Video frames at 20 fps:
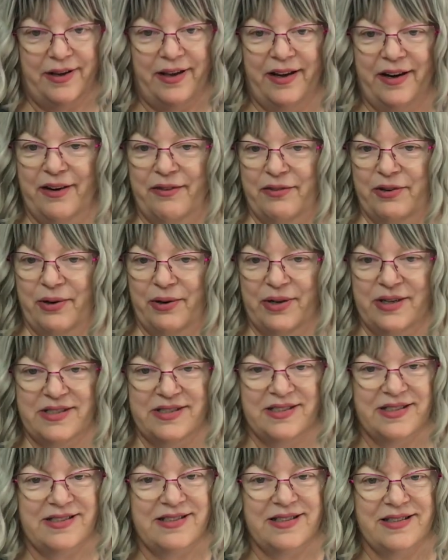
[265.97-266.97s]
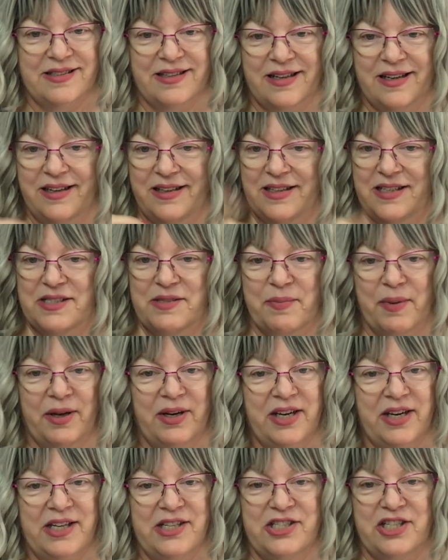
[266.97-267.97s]
And of course, this is a card that's
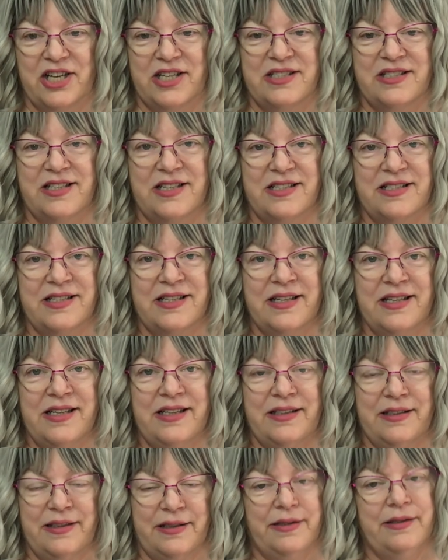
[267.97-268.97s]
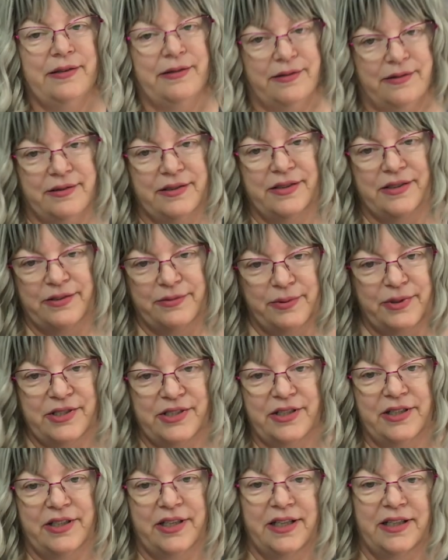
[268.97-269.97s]
about injustice, which is what
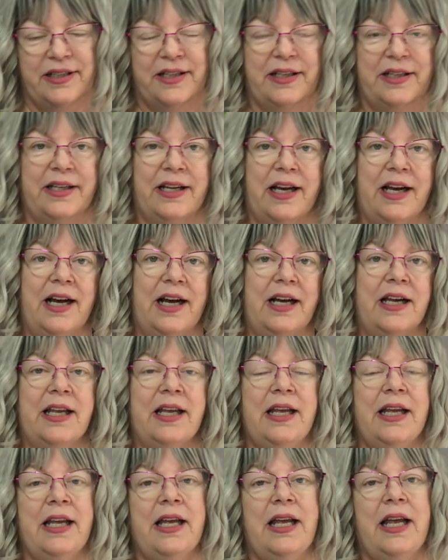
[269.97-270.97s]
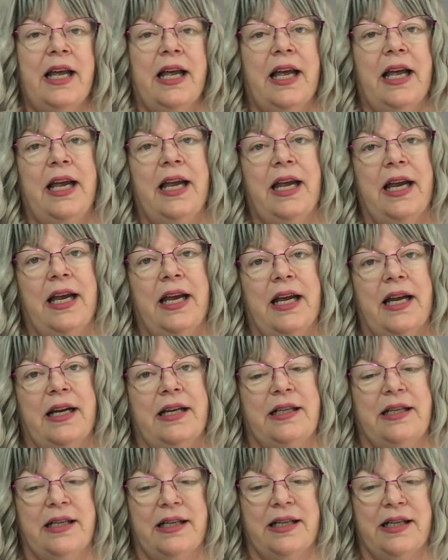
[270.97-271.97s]
she did to Doug,
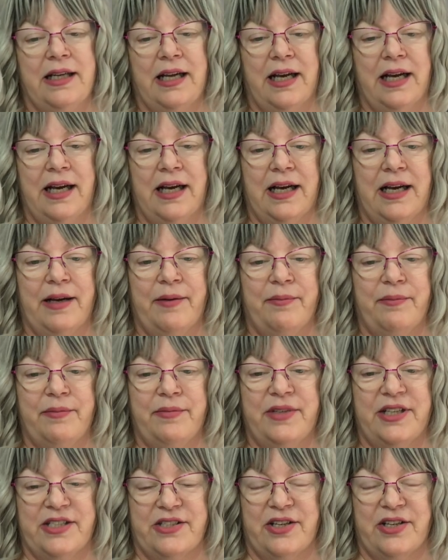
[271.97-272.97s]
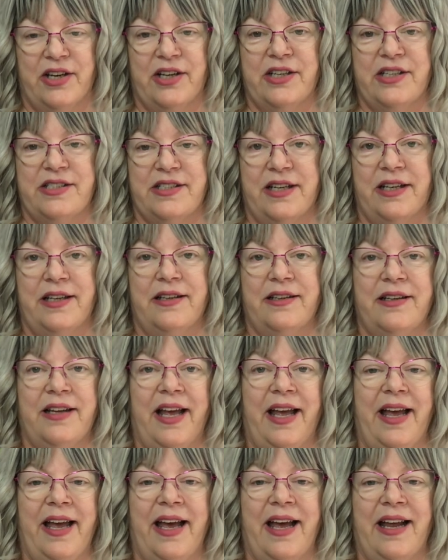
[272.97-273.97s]
and dishonesty,
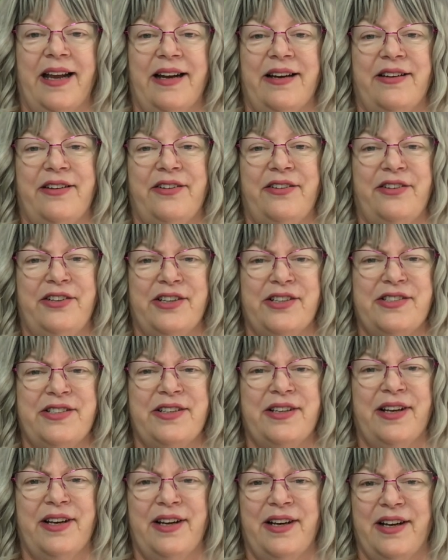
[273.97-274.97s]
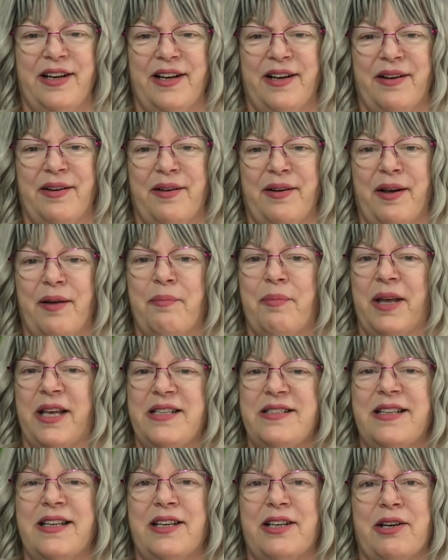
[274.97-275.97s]
and just a
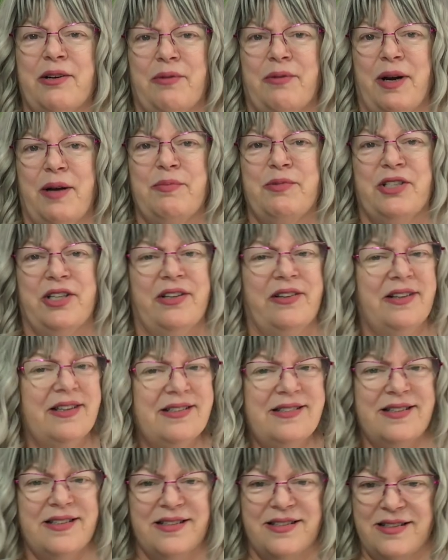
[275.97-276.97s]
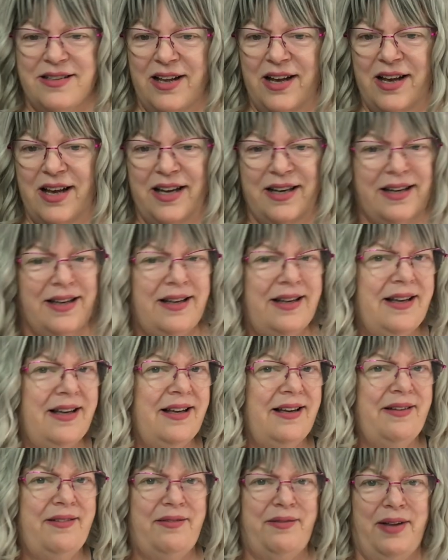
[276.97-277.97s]
basic corruption. This is not
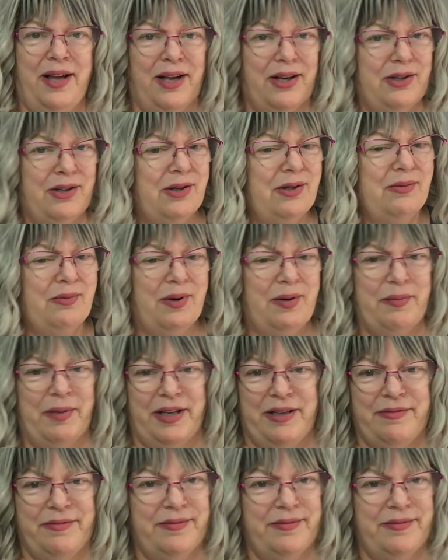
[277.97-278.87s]
a good woman.